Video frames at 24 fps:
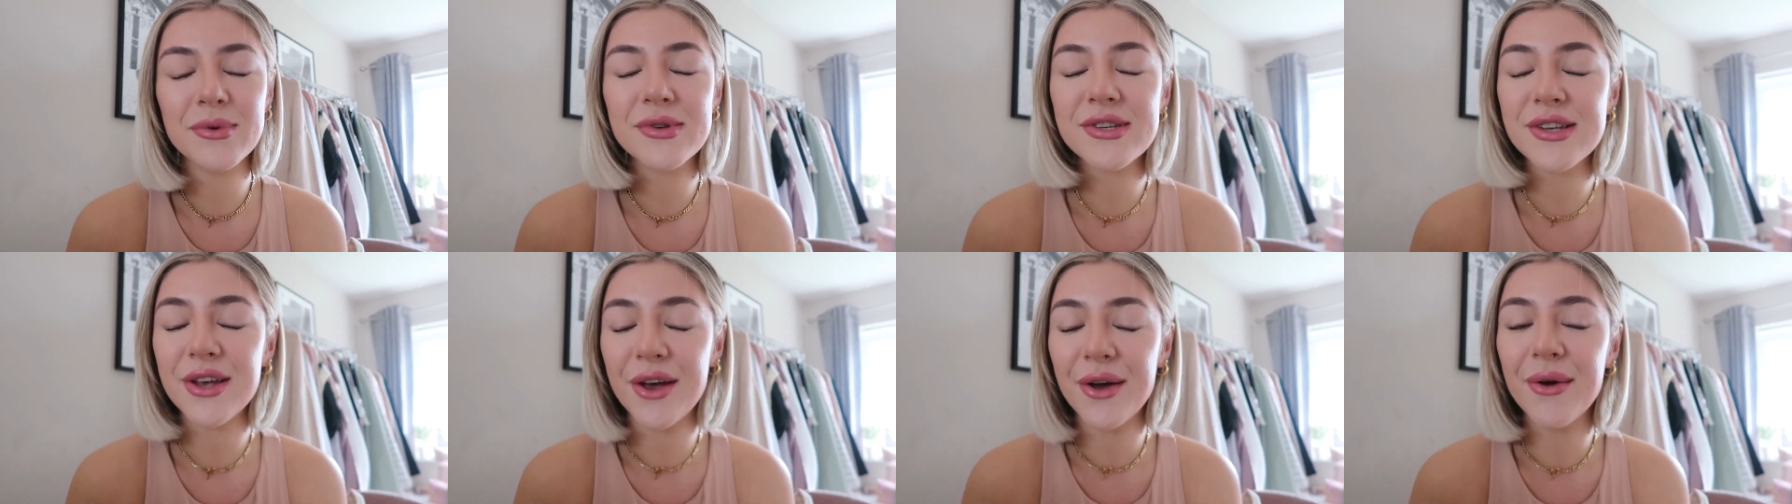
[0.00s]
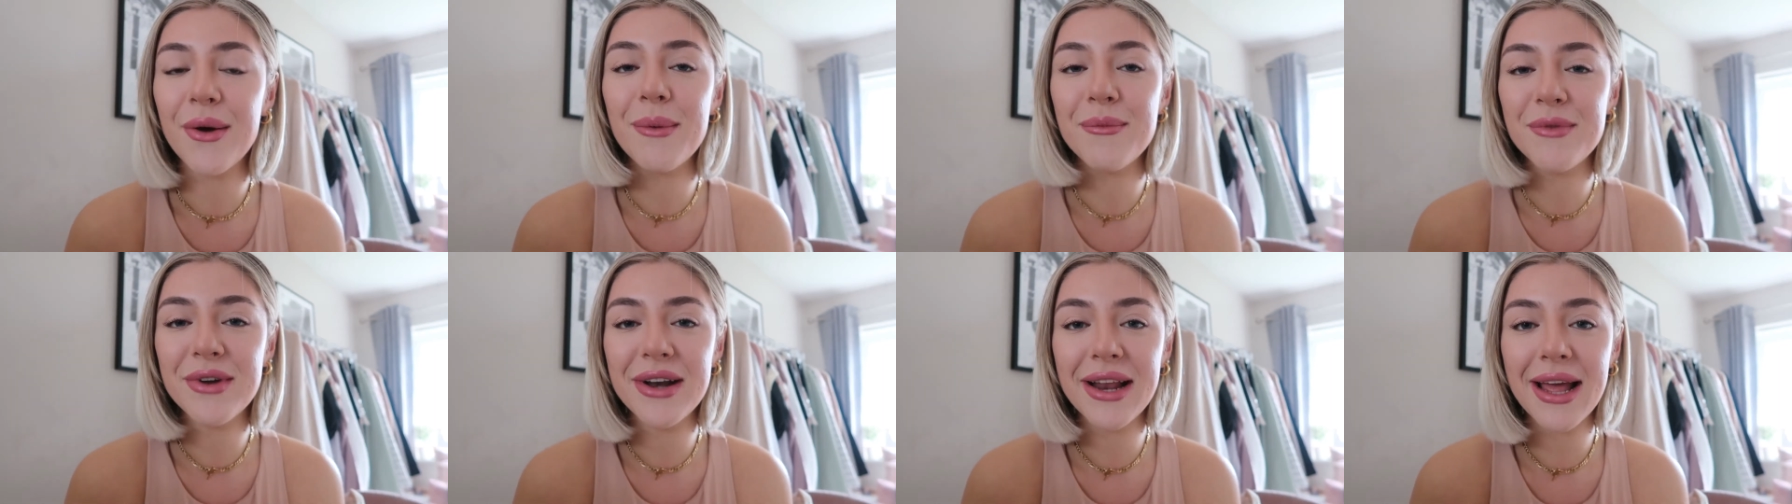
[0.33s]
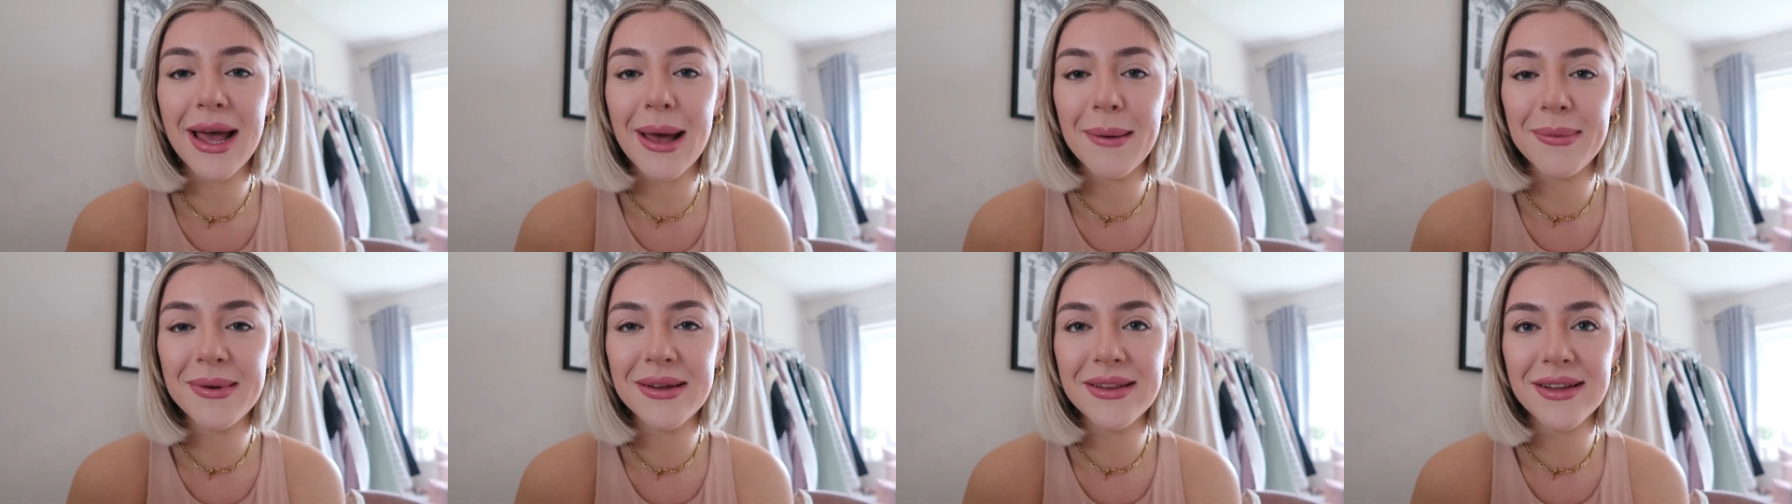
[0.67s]
So I'm really
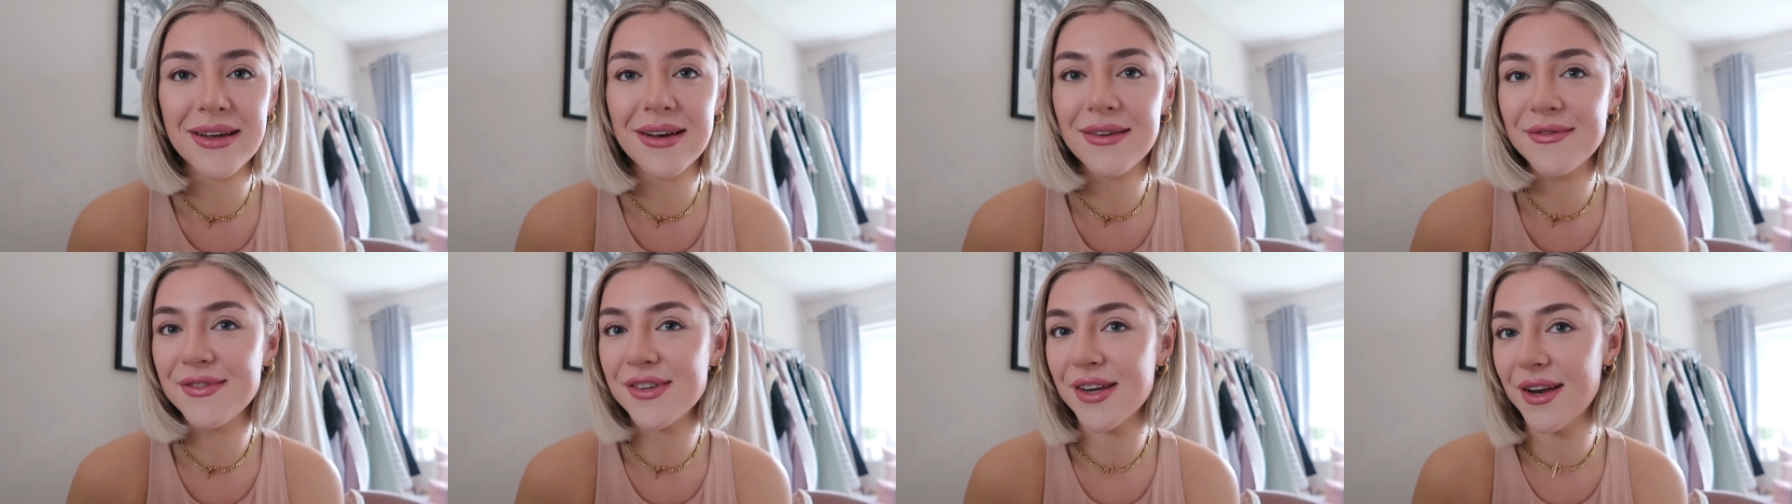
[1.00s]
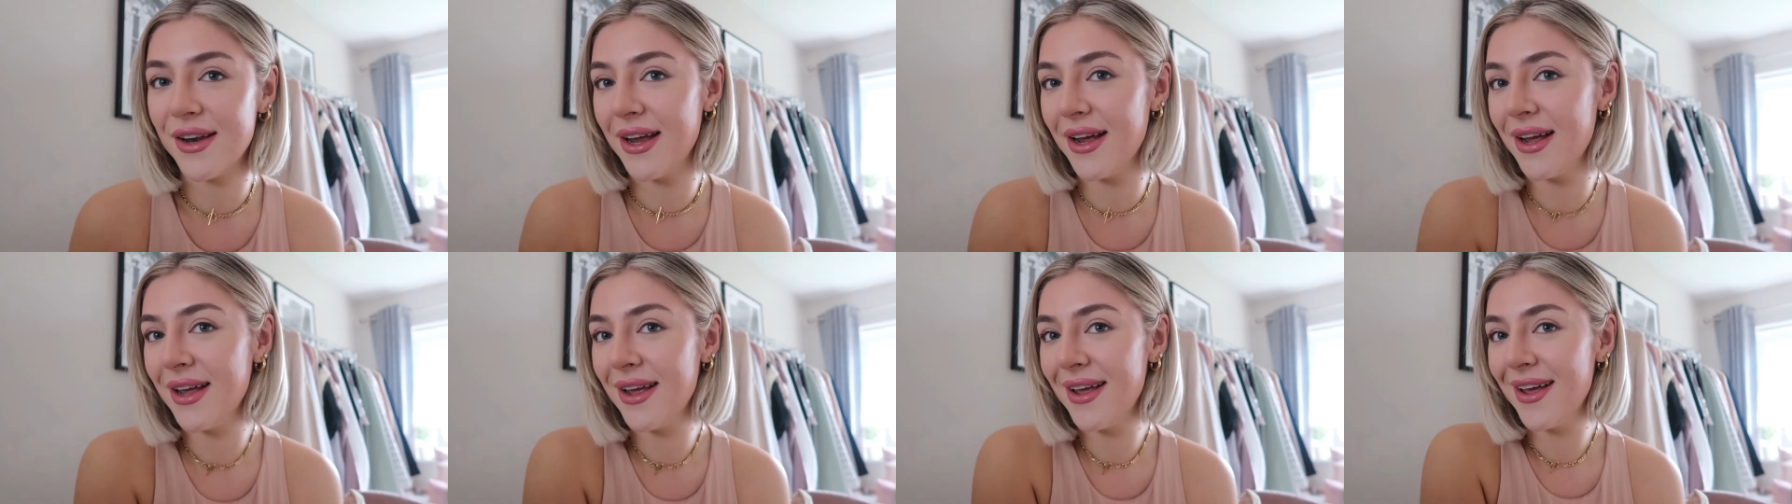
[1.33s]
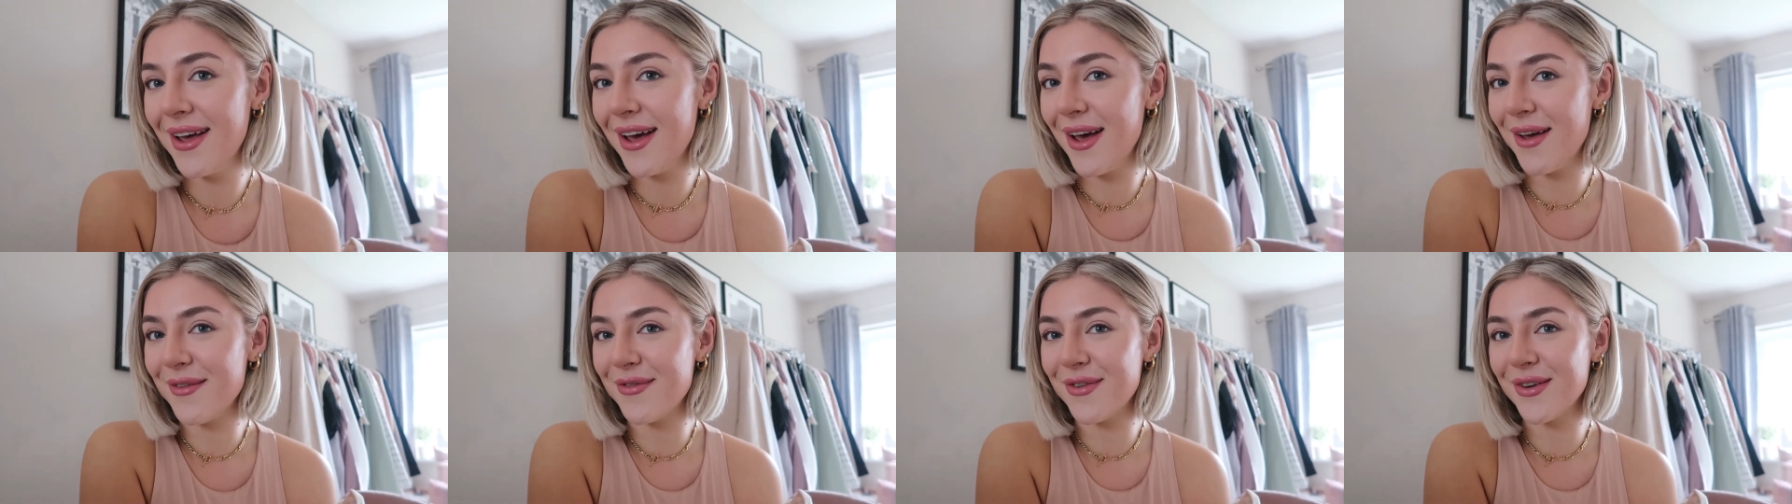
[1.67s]
happy that I've done it.
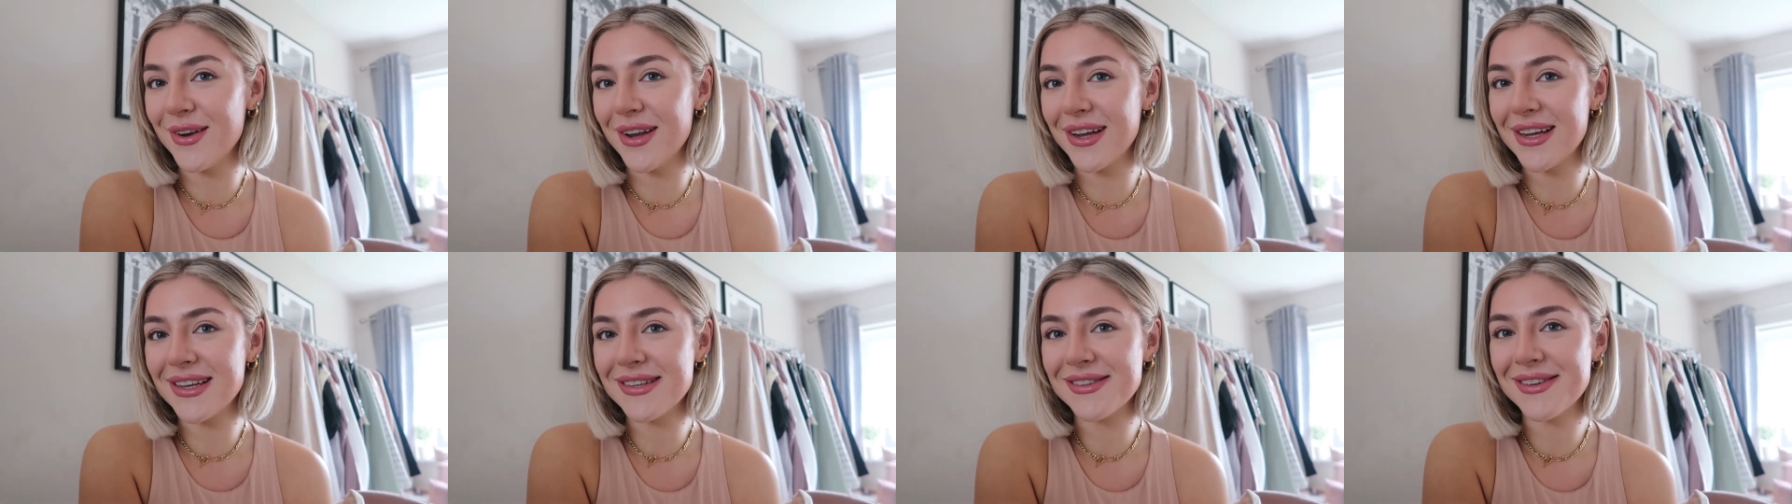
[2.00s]
I feel like